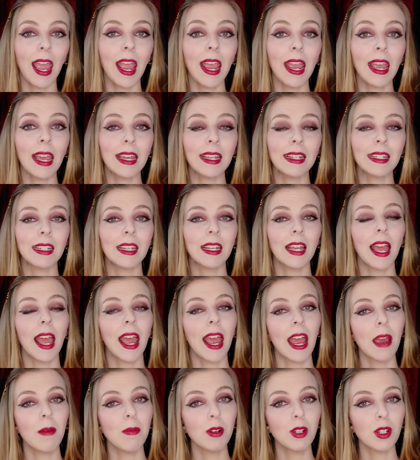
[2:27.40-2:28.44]
And
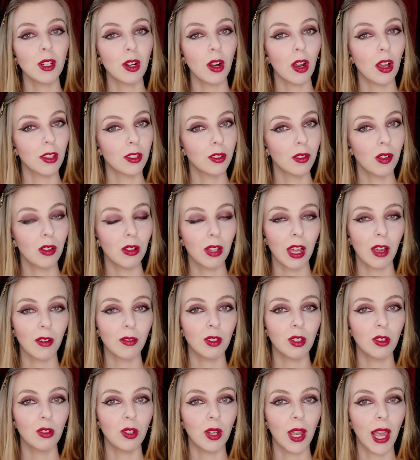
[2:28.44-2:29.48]
aperture also
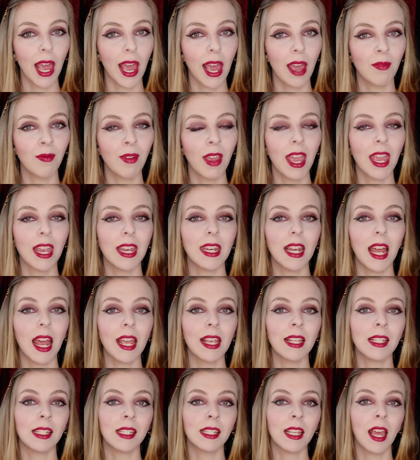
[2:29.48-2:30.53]
allows you to have a
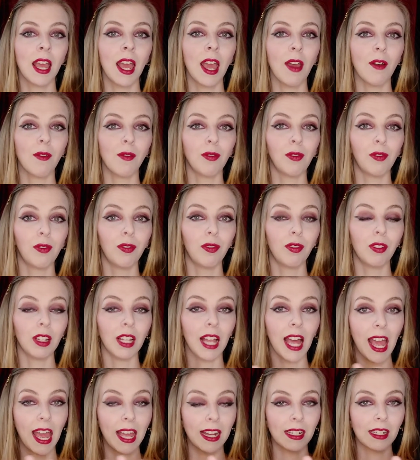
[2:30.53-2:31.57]
nice
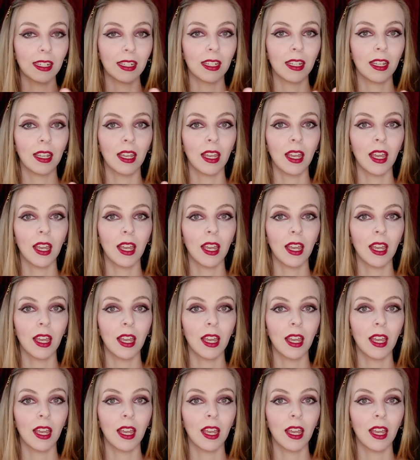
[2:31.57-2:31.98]
flat,